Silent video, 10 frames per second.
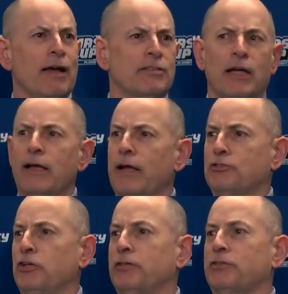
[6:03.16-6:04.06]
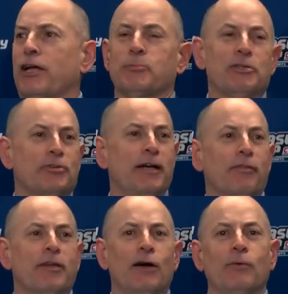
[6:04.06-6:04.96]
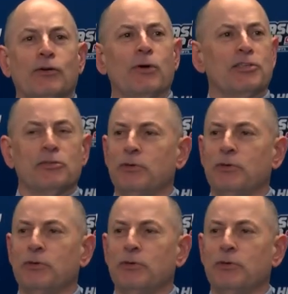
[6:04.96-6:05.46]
guys, I actually just lost my train of thought. What question